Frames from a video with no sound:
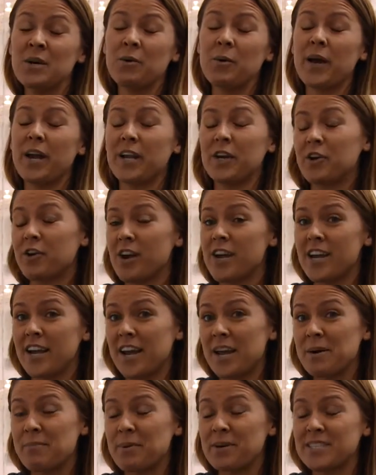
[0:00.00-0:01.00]
We had a great
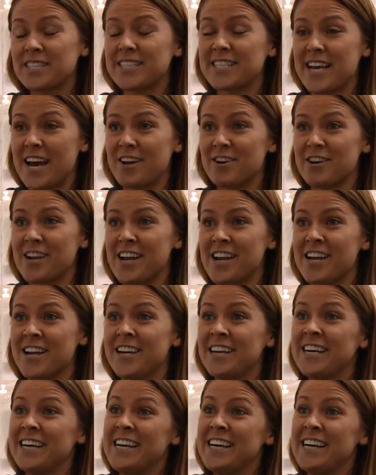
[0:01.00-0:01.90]
camp on Saturday,